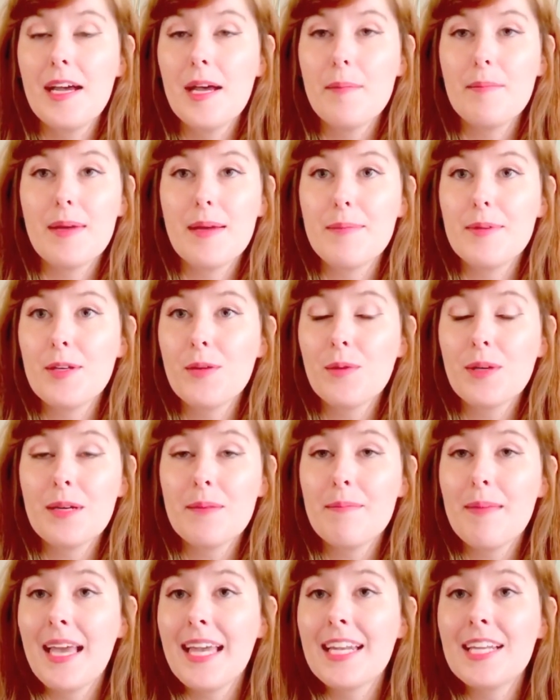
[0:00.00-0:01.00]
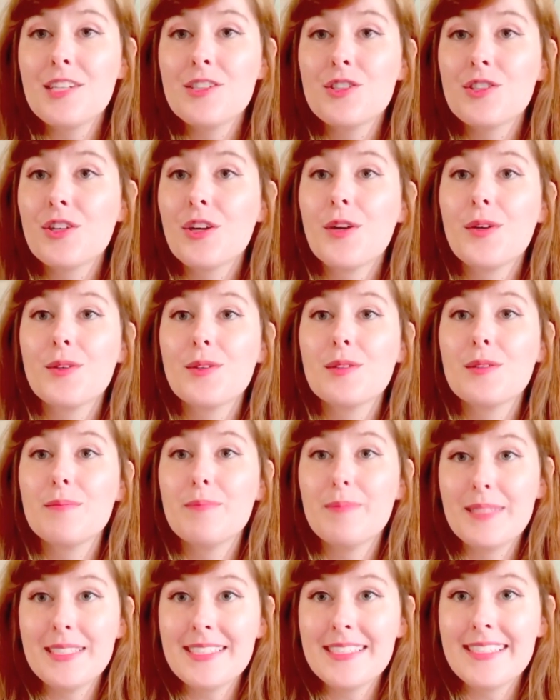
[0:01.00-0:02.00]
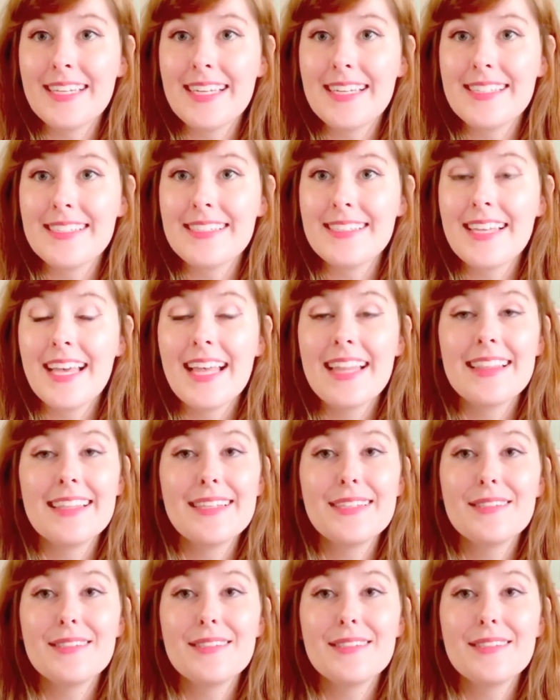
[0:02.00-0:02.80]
Maybe you want to manage your own business. These